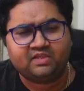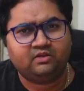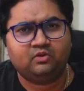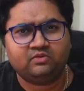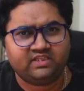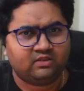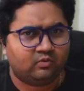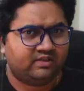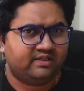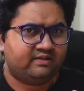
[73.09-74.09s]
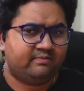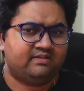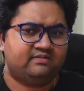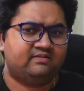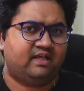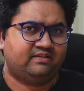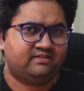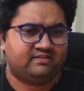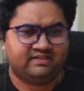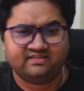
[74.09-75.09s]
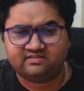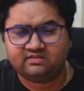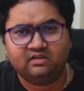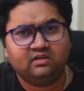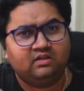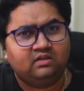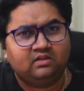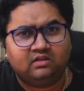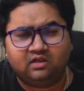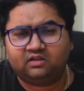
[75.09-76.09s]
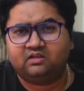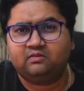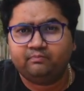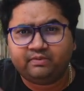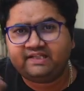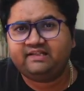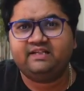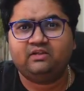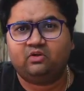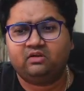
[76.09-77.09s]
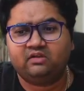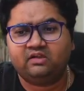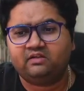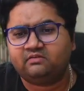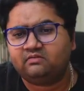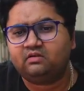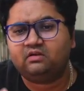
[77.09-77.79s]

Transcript: NoSQL databases, as it says, are completely non-relational.